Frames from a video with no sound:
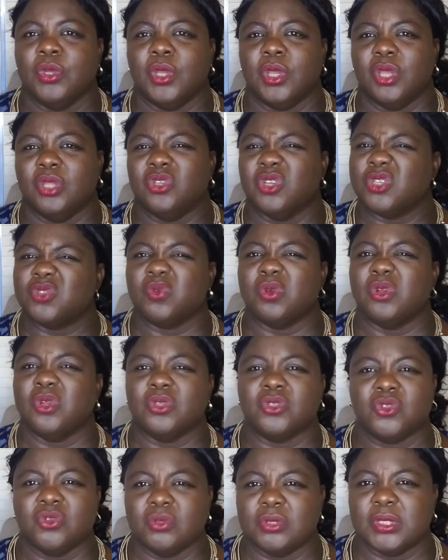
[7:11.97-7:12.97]
just one or
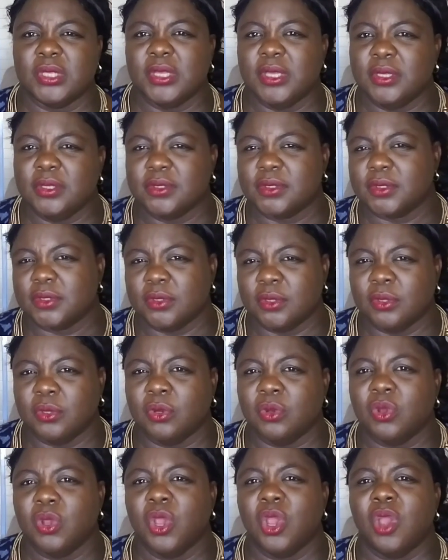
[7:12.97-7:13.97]
two things,
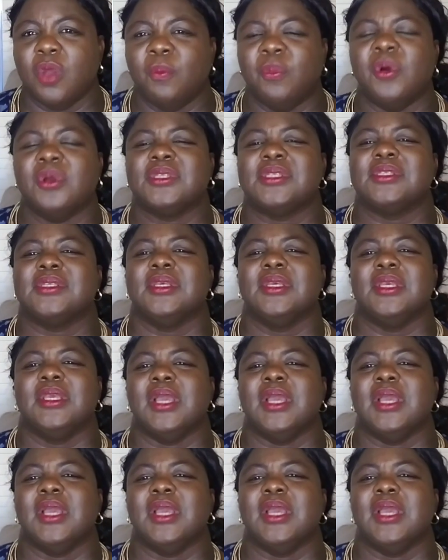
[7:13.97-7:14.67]
But